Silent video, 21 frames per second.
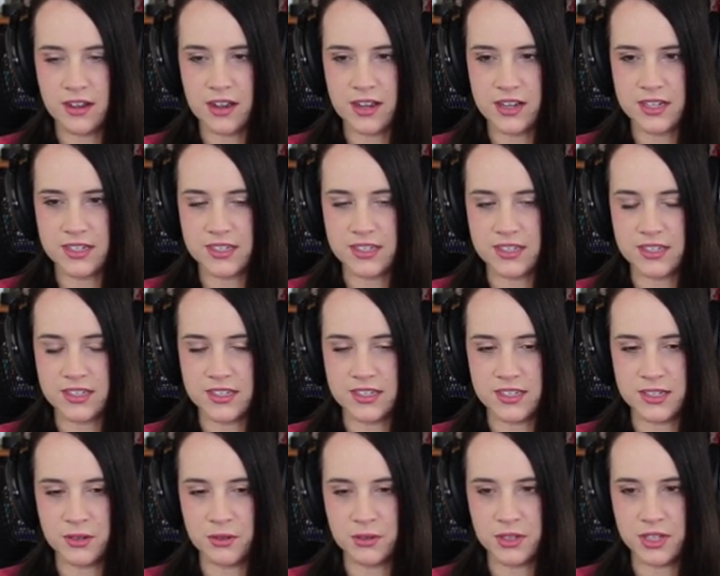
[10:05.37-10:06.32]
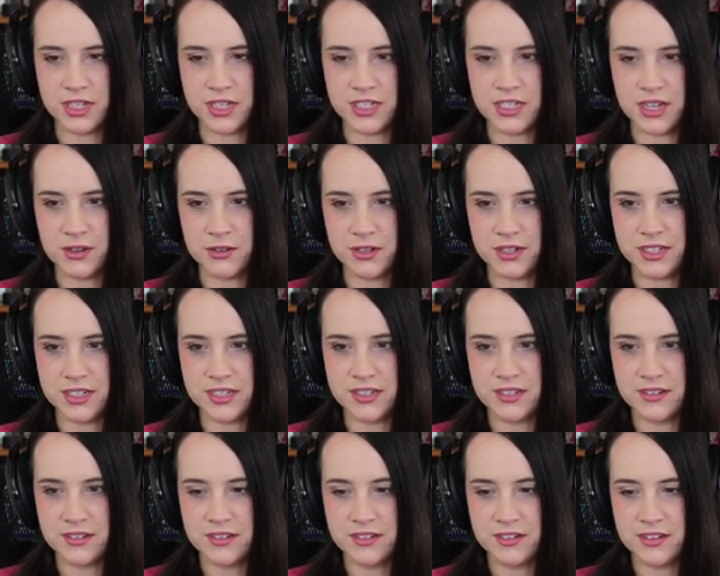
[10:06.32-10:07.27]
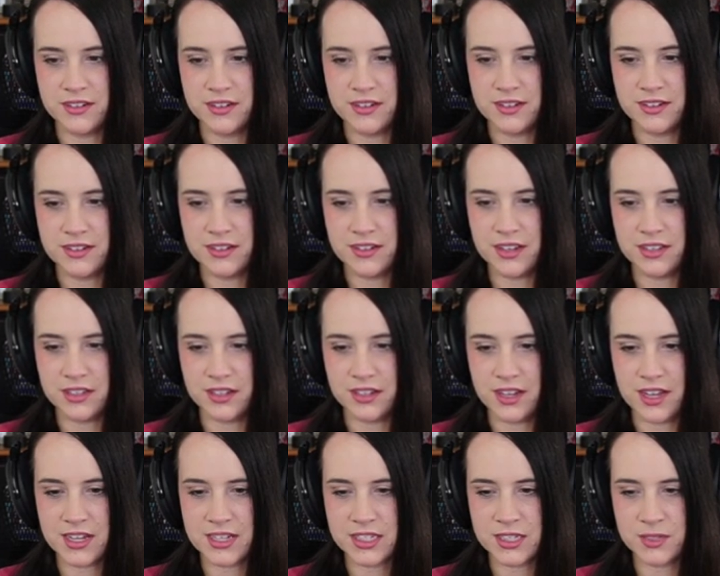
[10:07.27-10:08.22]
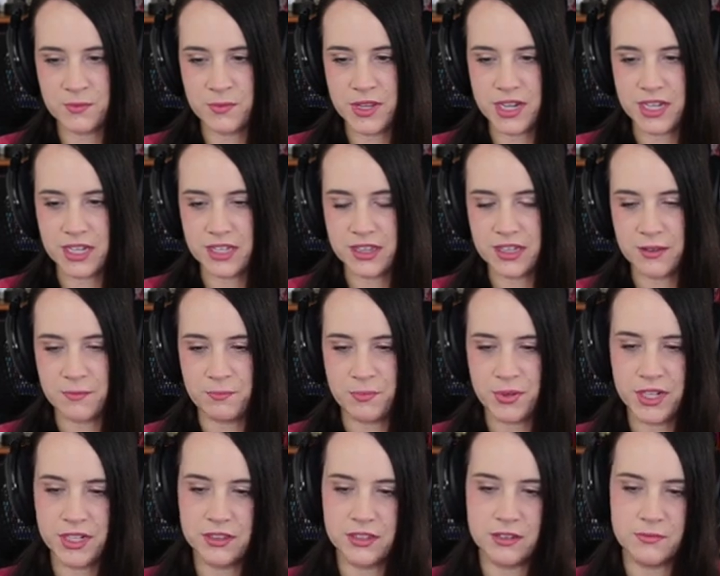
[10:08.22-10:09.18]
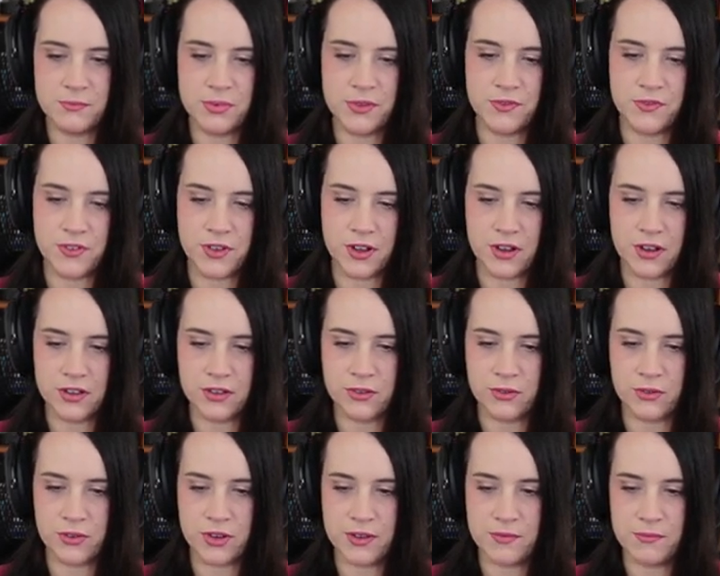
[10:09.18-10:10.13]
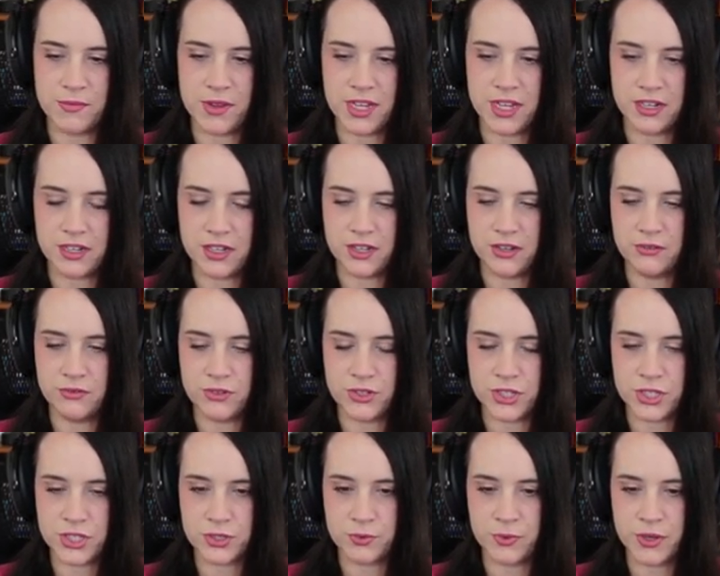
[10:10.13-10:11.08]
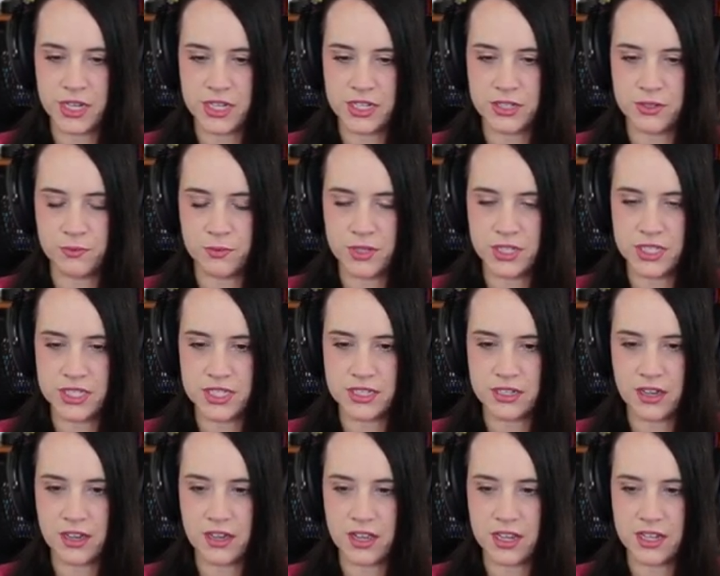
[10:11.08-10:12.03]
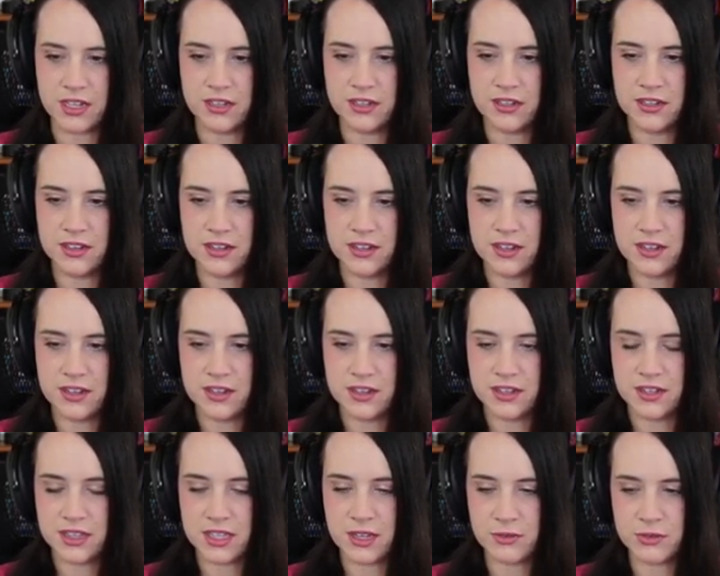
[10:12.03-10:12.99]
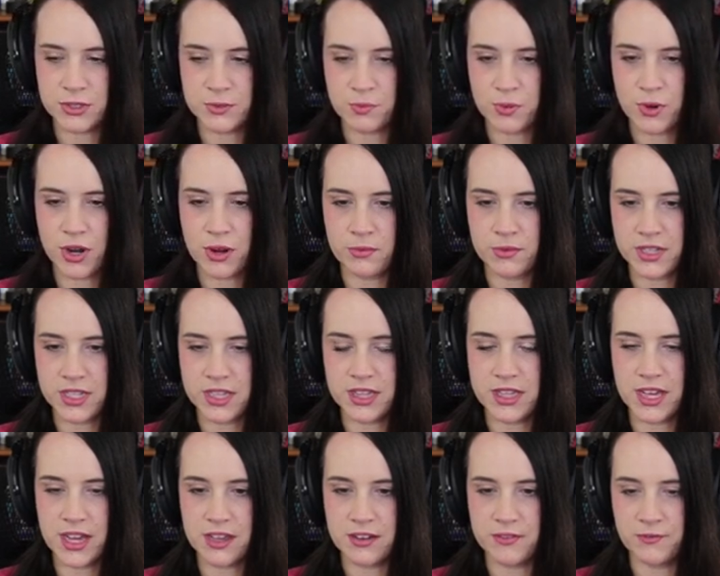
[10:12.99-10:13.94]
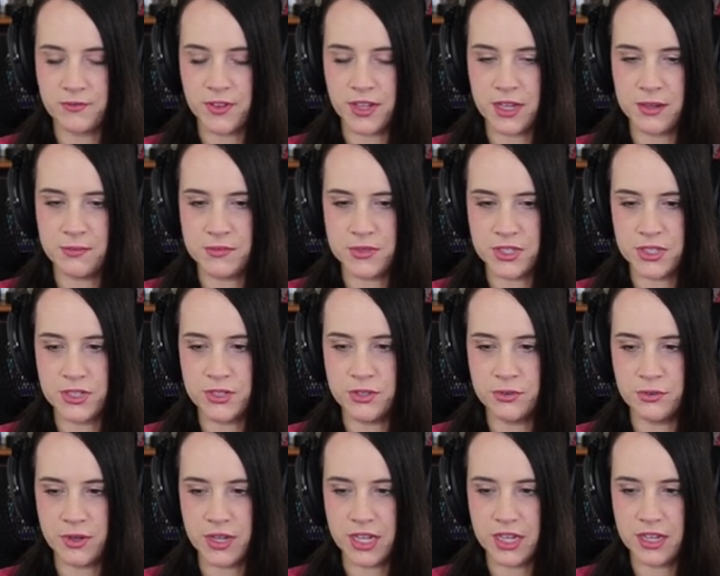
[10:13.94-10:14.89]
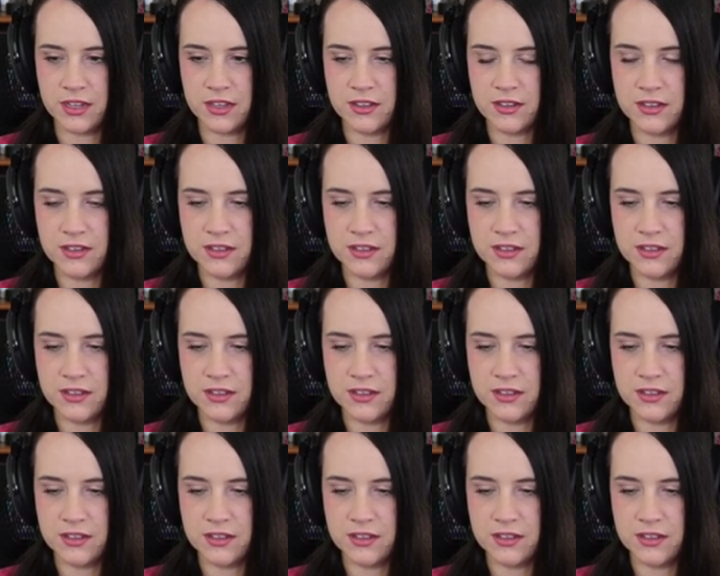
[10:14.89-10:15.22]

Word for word: I sincerely doubt it. The last minute, that big lump of concrete made a huge swing to one side. That was probably that flame's doing.